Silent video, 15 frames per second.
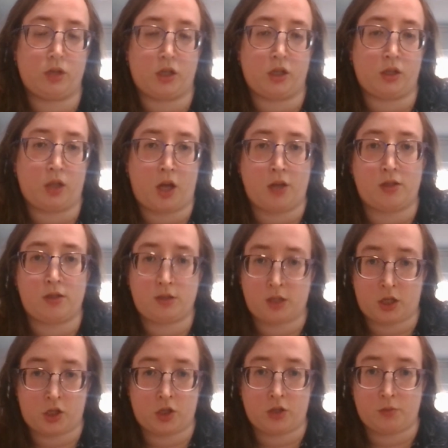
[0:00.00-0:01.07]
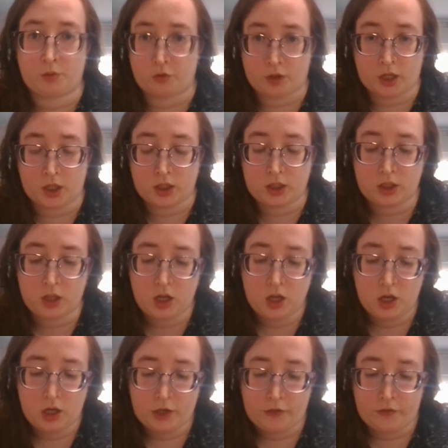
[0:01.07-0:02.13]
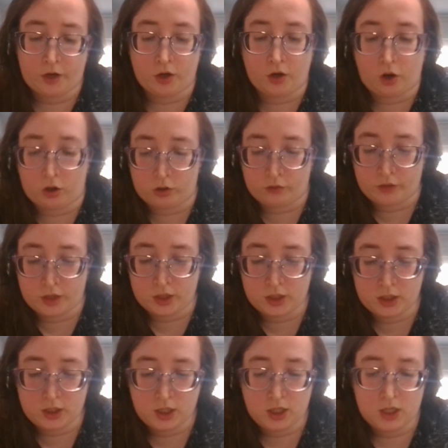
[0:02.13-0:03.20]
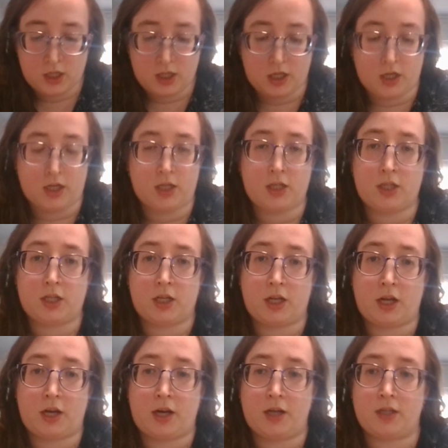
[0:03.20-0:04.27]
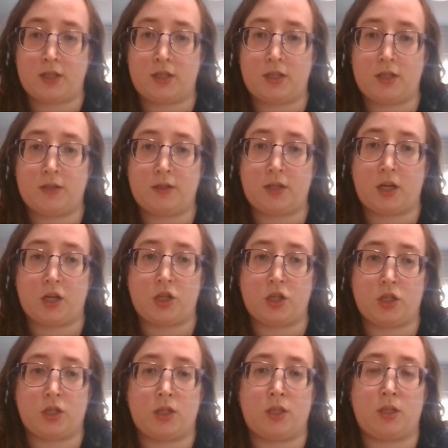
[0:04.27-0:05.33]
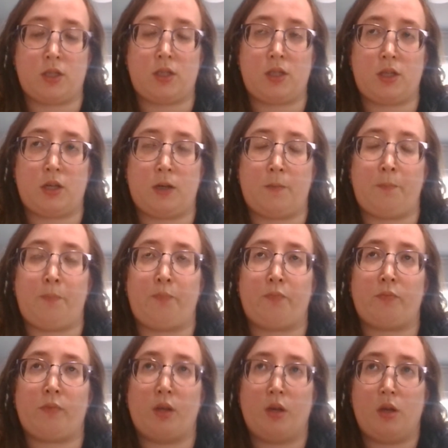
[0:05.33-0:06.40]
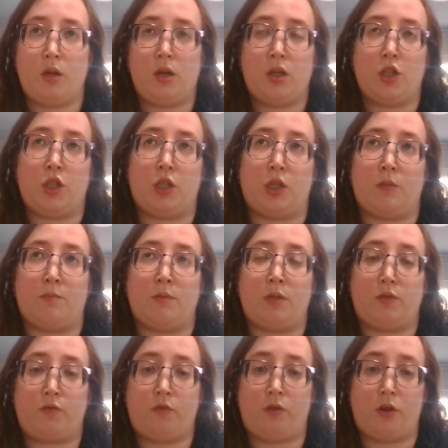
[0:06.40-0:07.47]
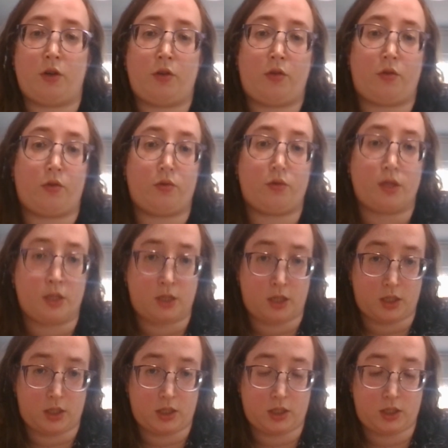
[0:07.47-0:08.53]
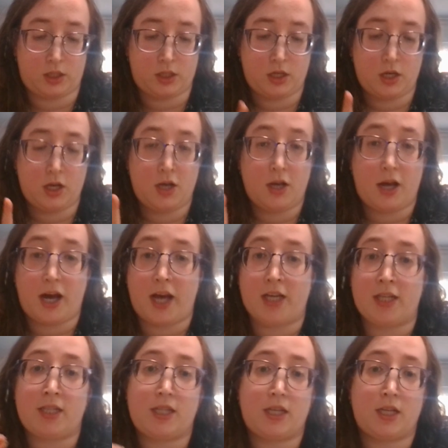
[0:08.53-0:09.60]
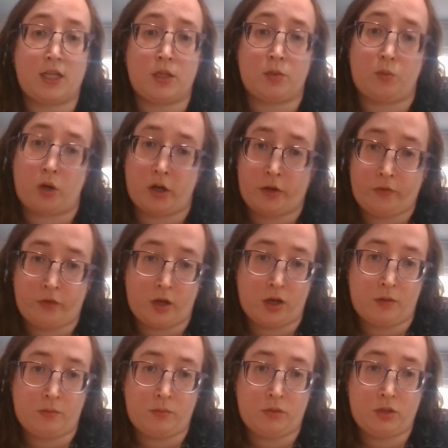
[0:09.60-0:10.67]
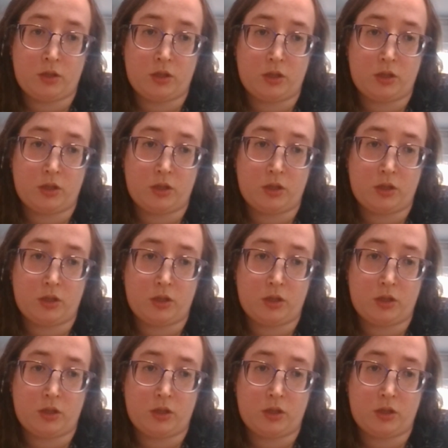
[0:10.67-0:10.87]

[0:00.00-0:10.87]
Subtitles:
in that section's Pokedex, if not all of it. And it has sections, gyms 4 through 6. Ice is one of them.